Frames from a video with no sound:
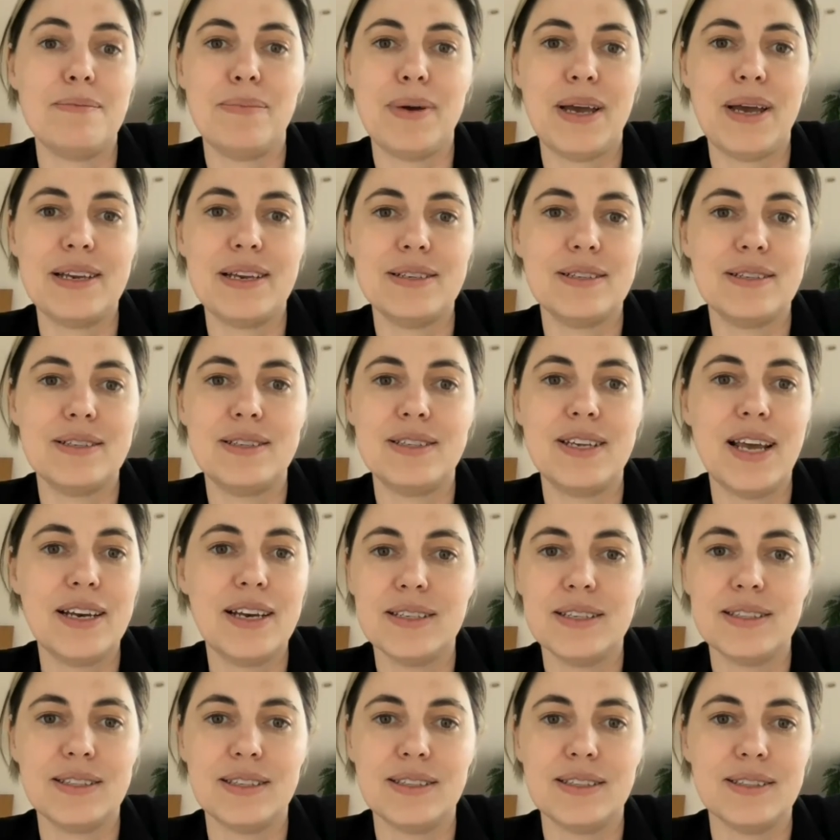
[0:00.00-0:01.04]
been
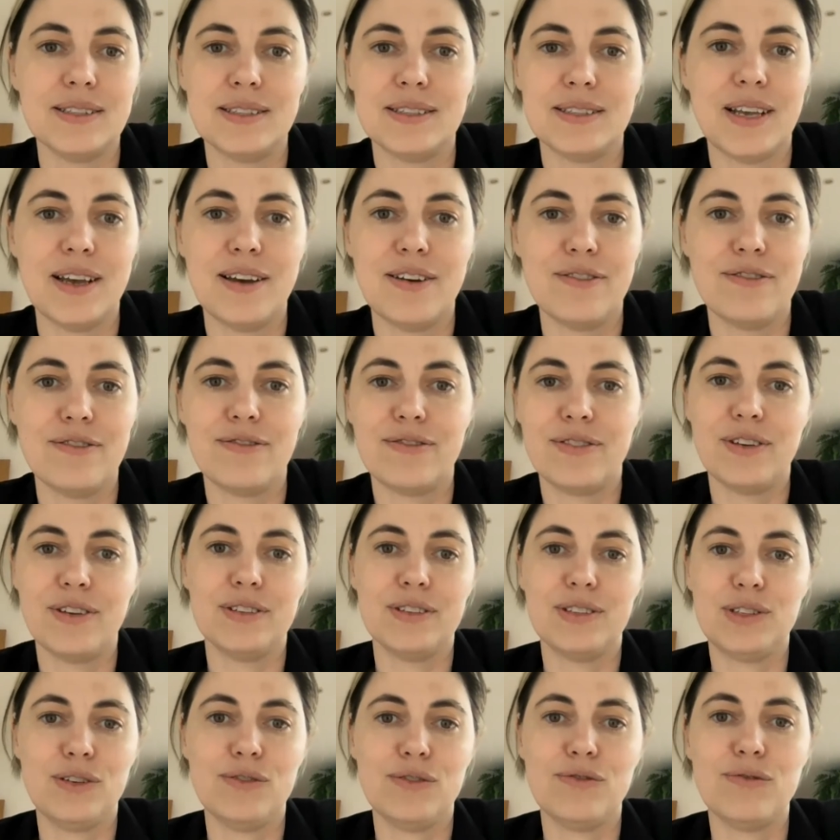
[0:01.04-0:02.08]
denizens of the
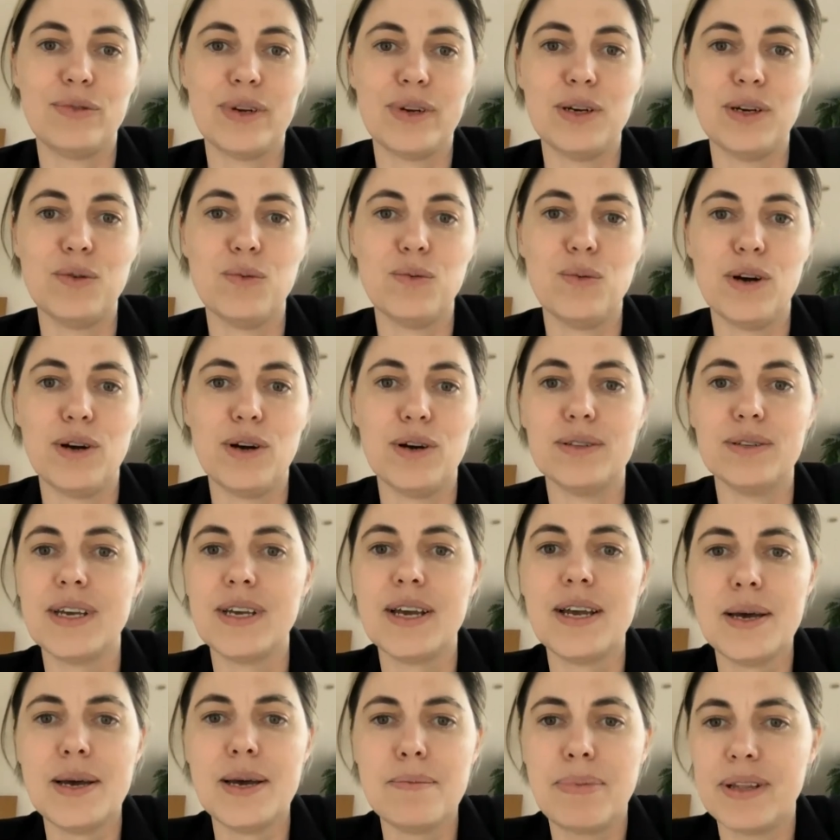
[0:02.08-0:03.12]
sort of real world
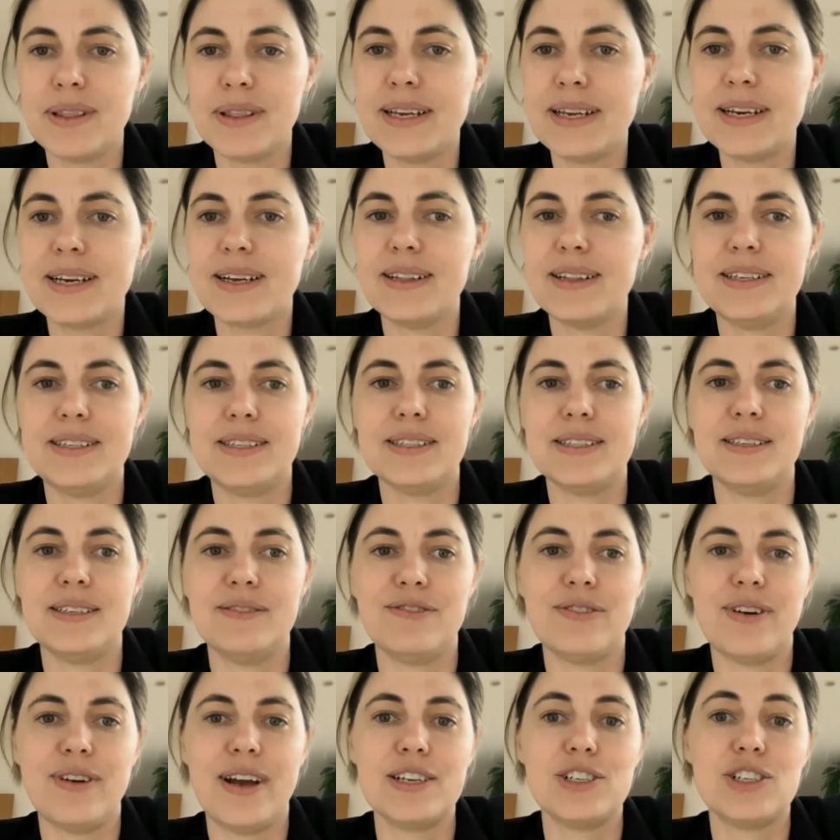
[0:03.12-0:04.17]
politically
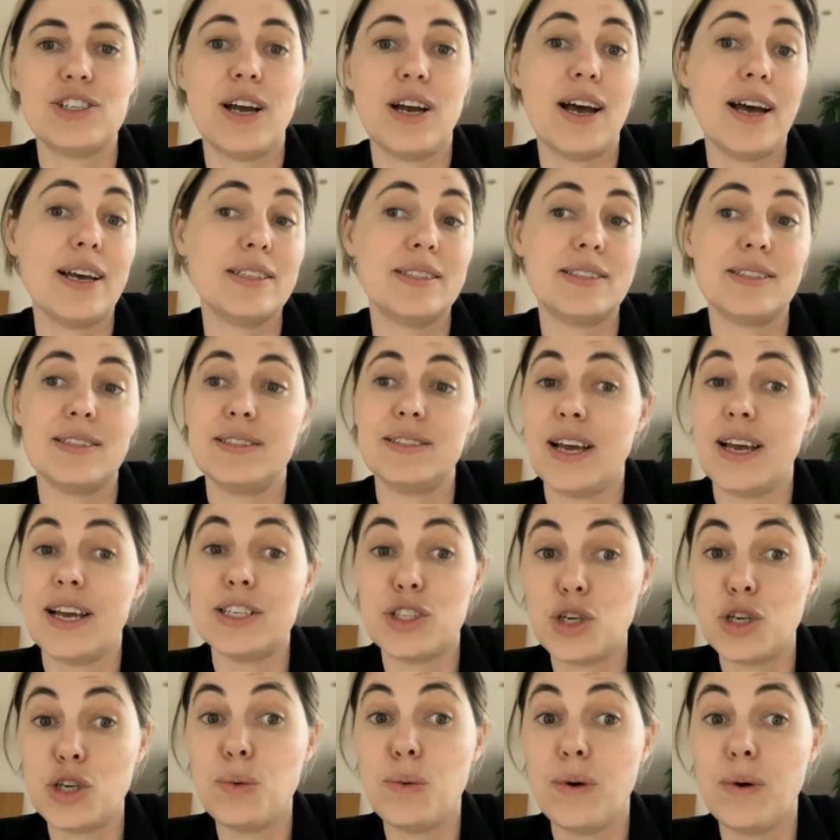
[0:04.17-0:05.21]
disenfranchised and, and
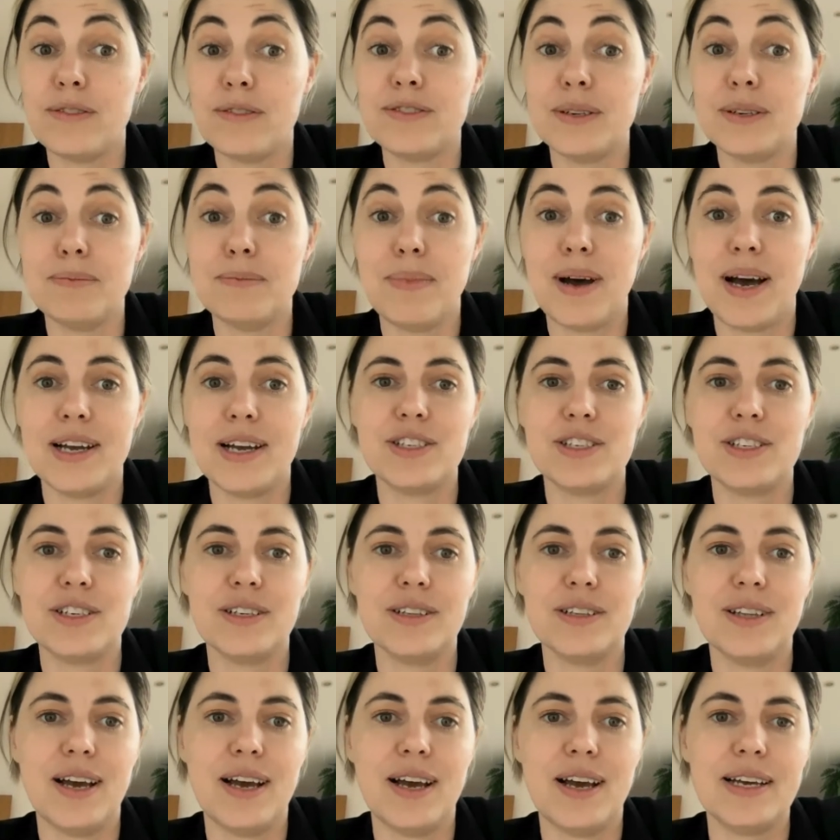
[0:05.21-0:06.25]
too often
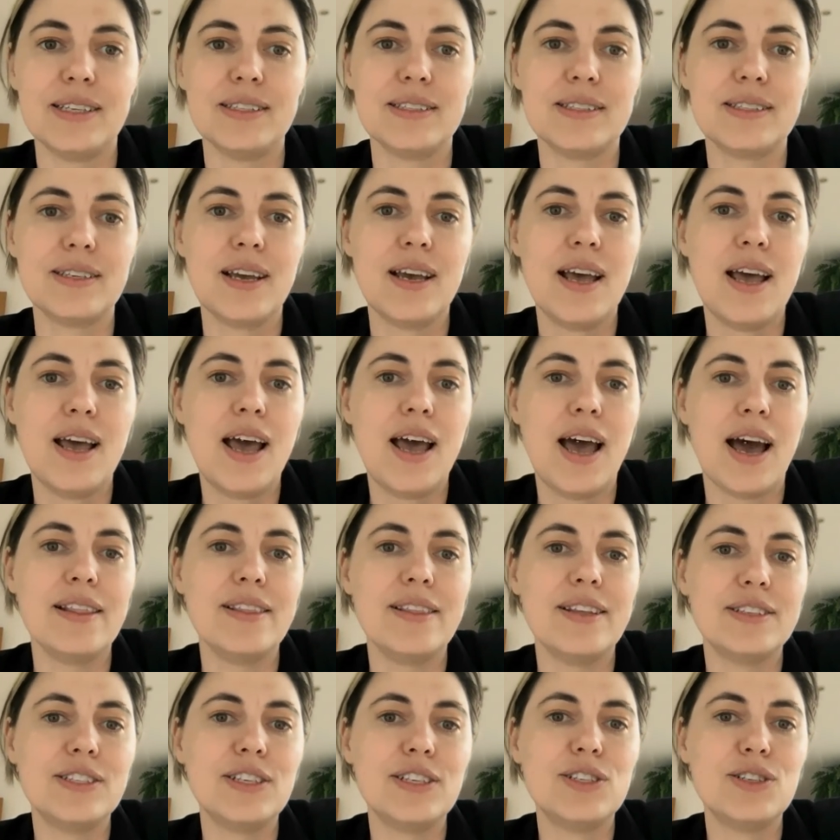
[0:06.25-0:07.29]
marginalized. And the
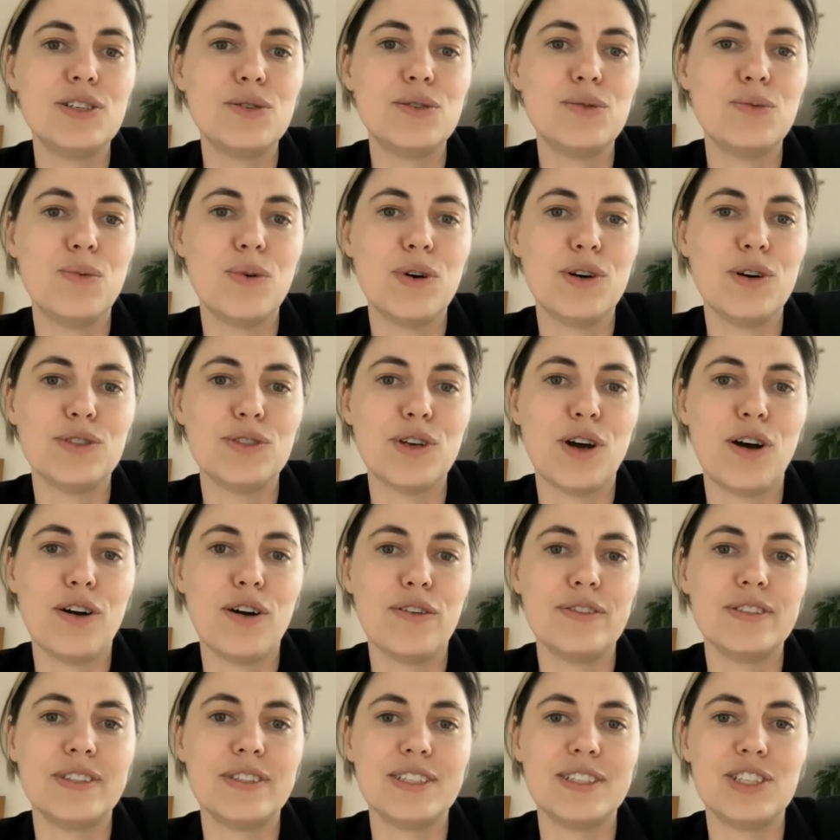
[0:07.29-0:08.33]
digital world
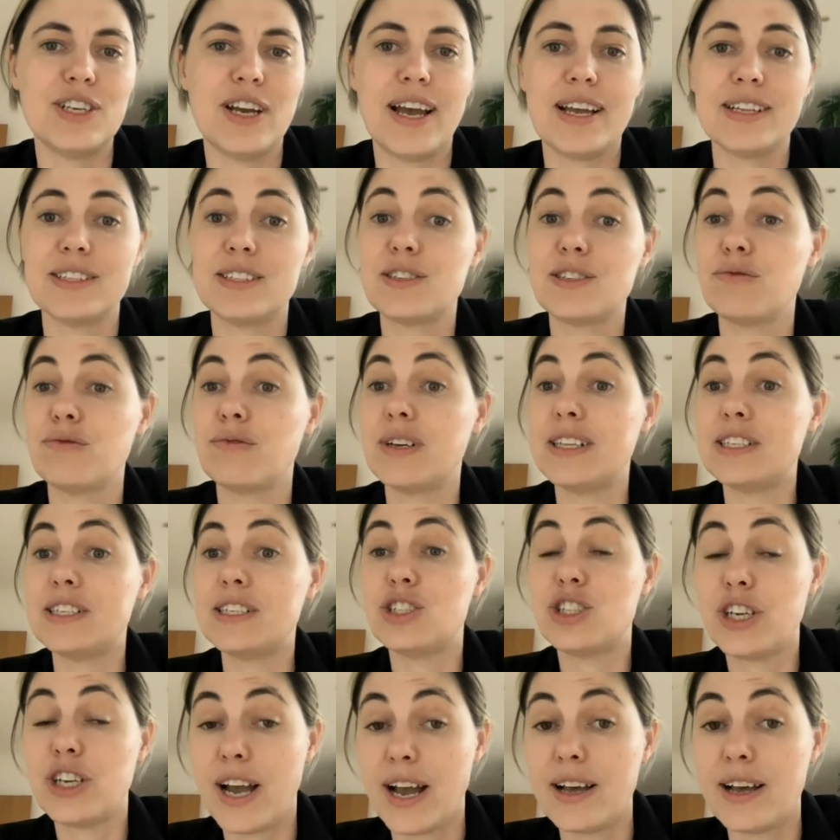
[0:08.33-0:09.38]
offers a chance to really
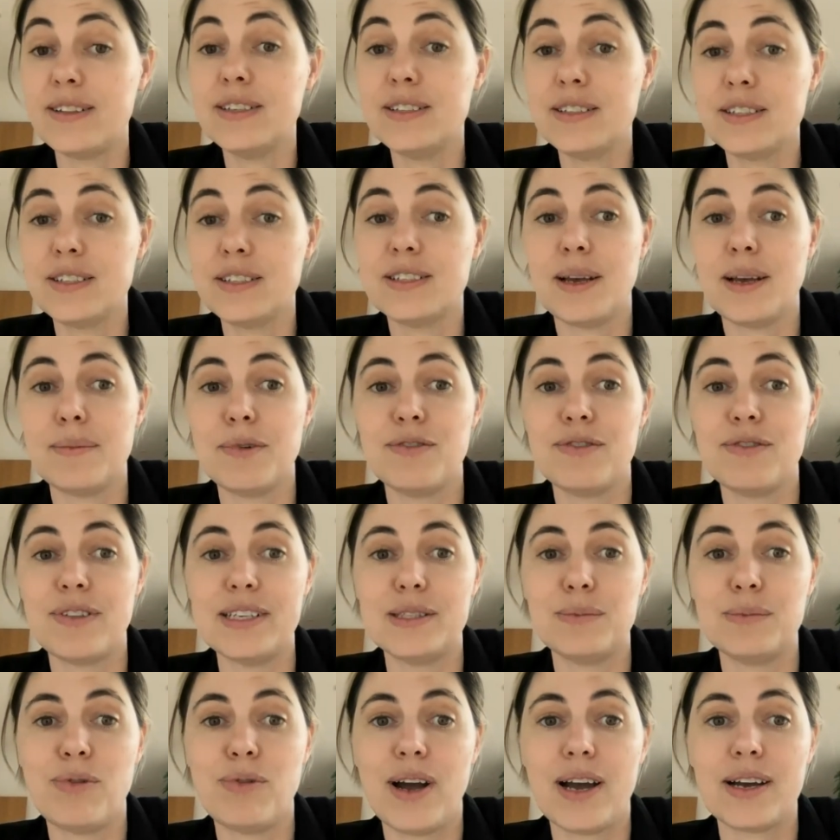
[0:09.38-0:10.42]
challenge some of
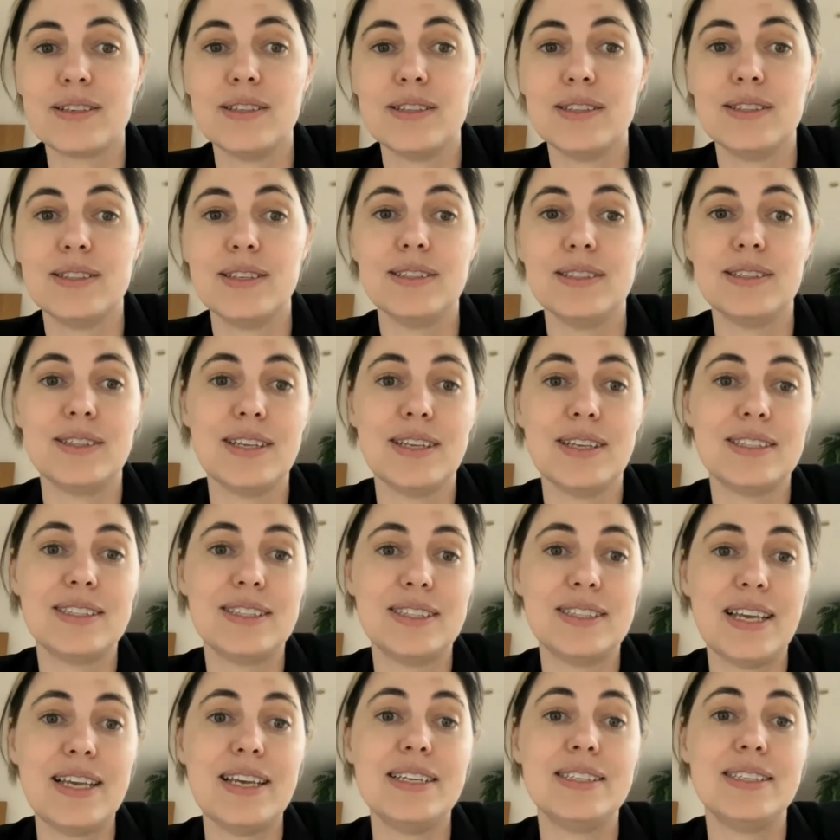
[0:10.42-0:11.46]
these practices that
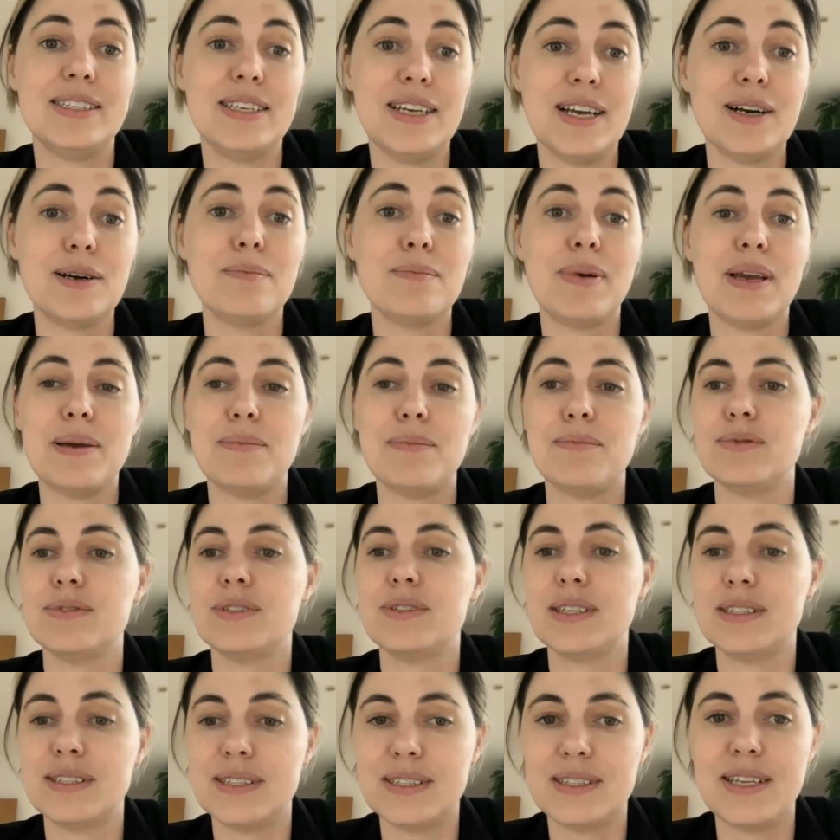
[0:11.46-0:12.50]
sees young people
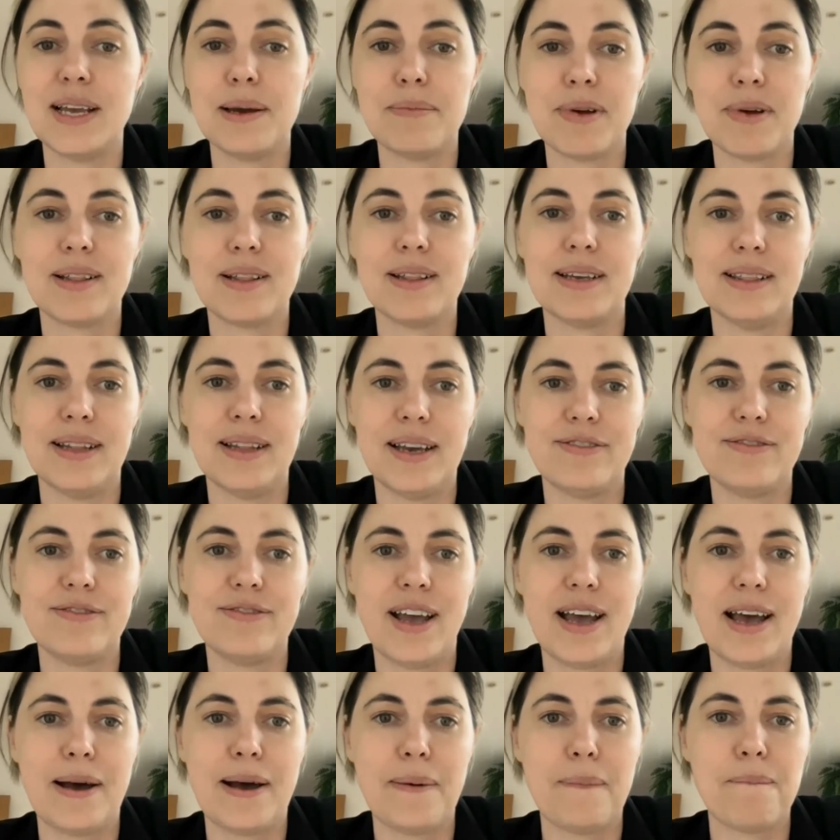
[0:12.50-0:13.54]
systemically left
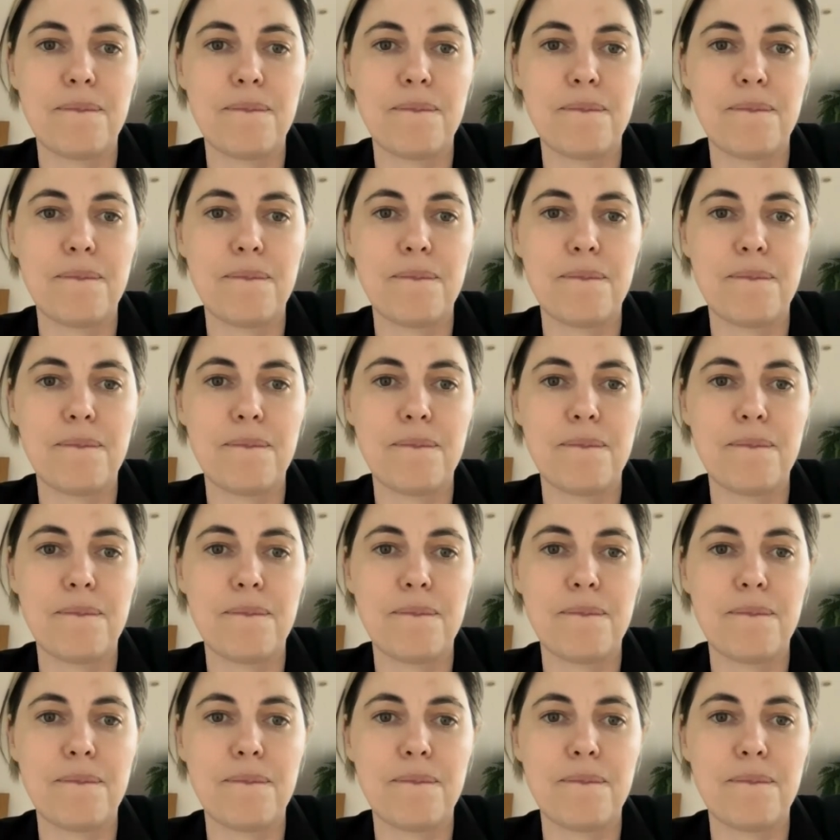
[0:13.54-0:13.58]
out.